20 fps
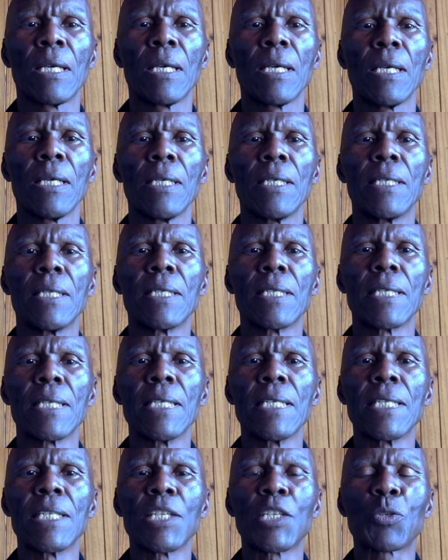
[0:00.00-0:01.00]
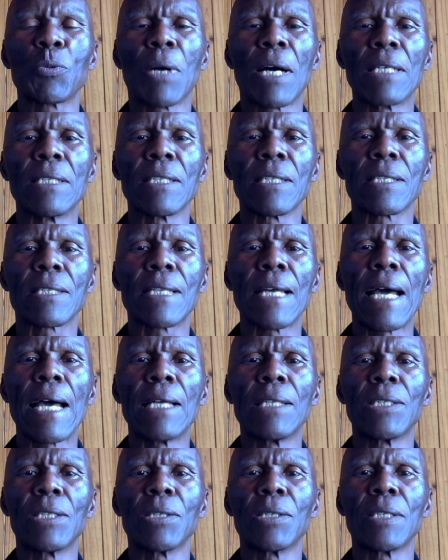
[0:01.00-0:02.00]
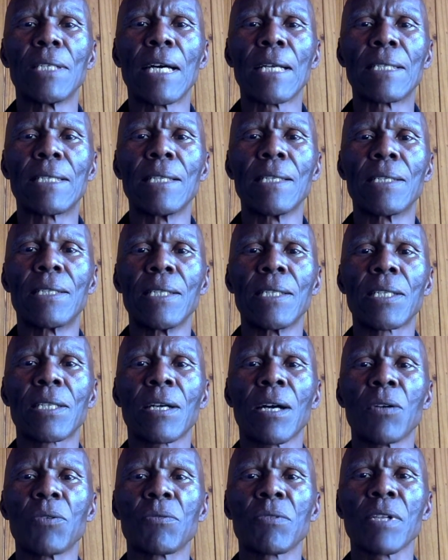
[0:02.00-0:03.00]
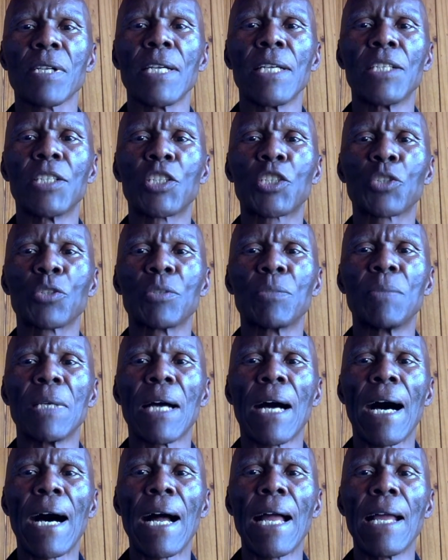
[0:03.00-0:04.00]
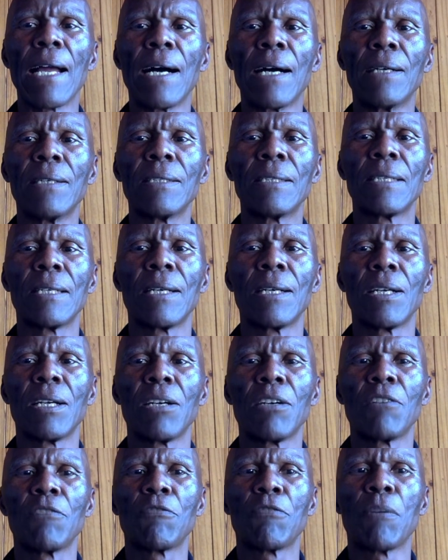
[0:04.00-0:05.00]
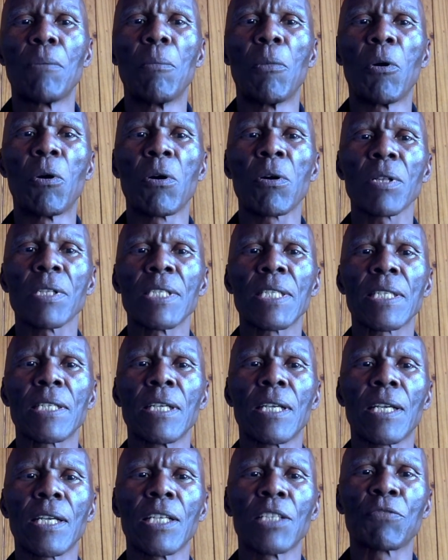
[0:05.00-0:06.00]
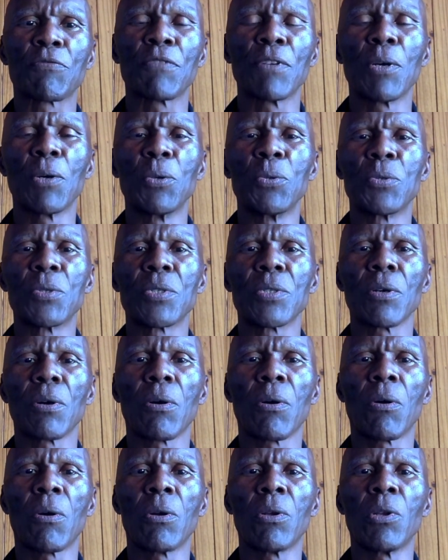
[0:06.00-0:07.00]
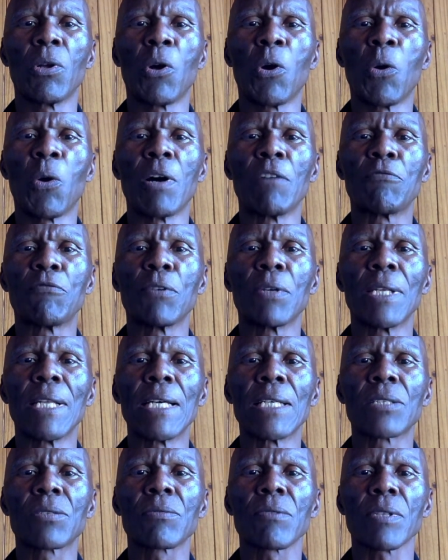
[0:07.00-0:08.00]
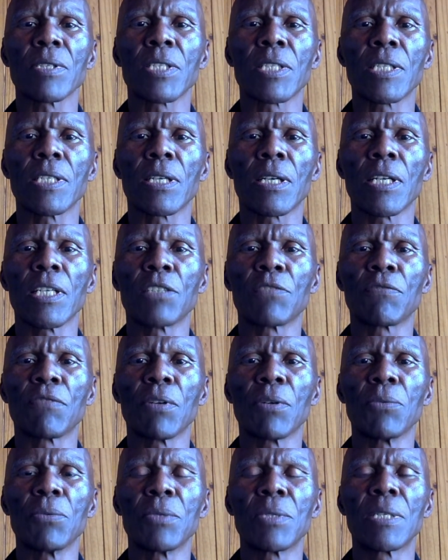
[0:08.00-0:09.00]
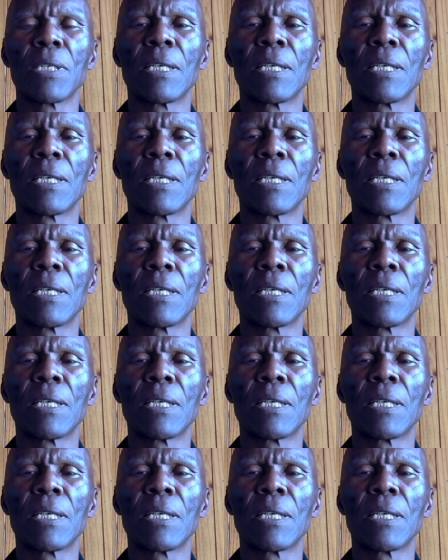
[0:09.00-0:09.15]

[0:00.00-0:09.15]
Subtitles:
It is easy to understand that the discount rate should be higher for more risky cash flows or lower for less risky cash flows.